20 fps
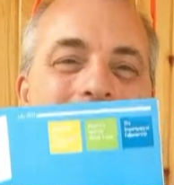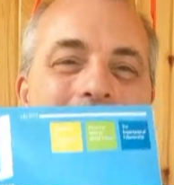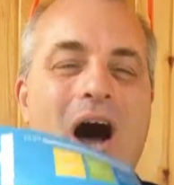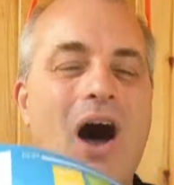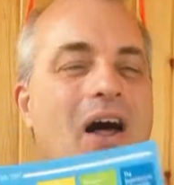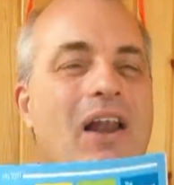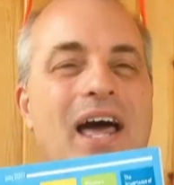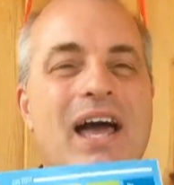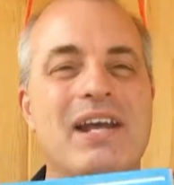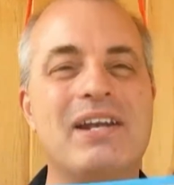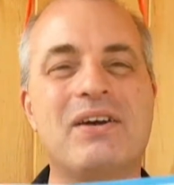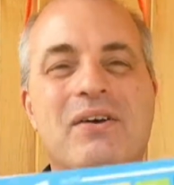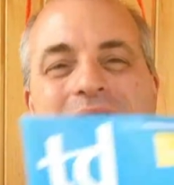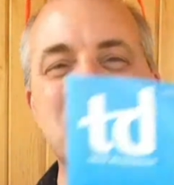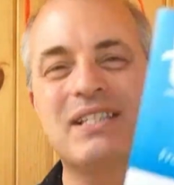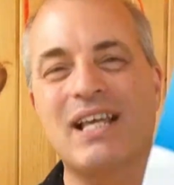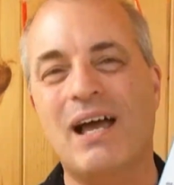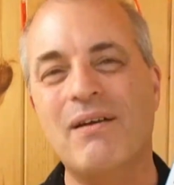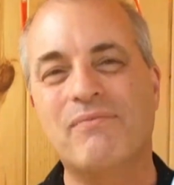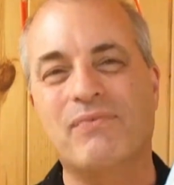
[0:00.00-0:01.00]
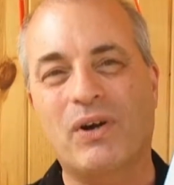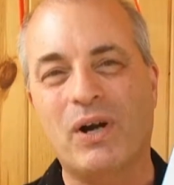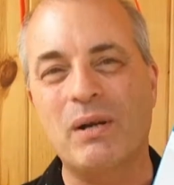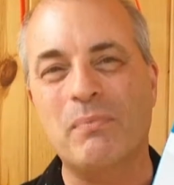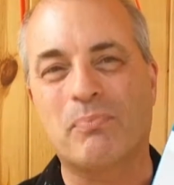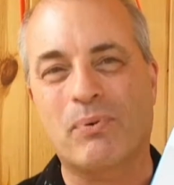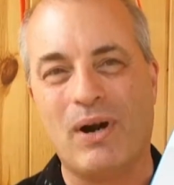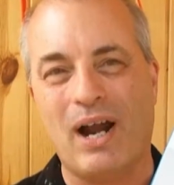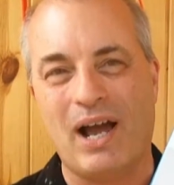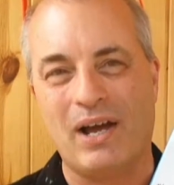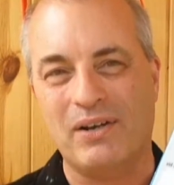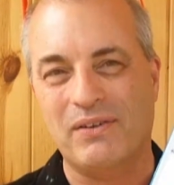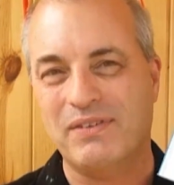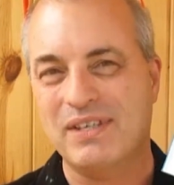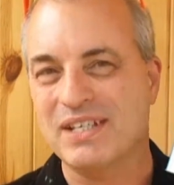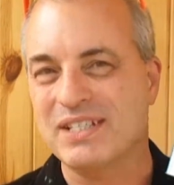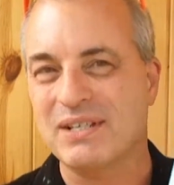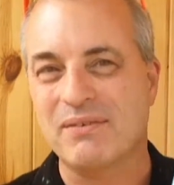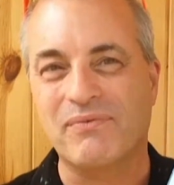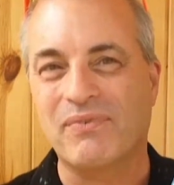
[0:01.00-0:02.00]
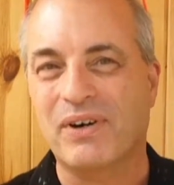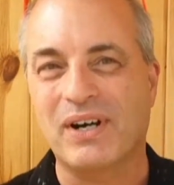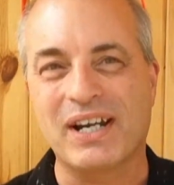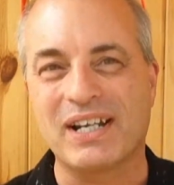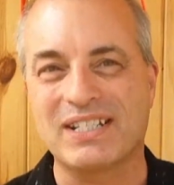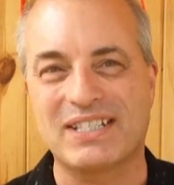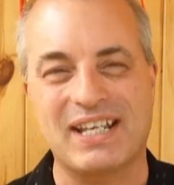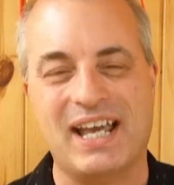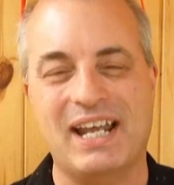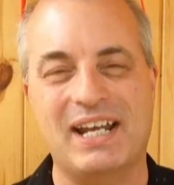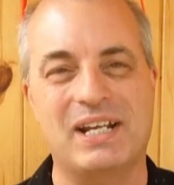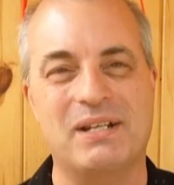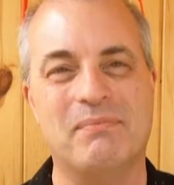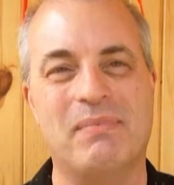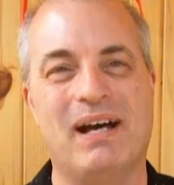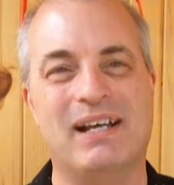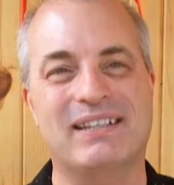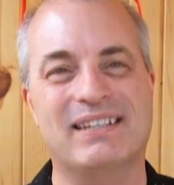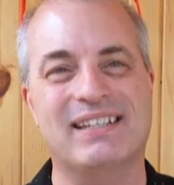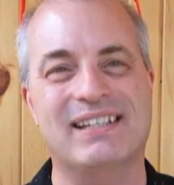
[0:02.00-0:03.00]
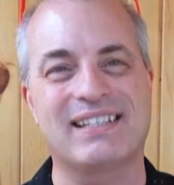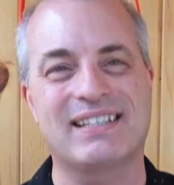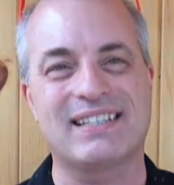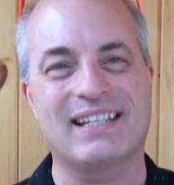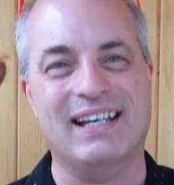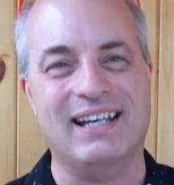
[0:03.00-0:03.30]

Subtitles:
All I know is I'm very proud of this. I'm very excited about this.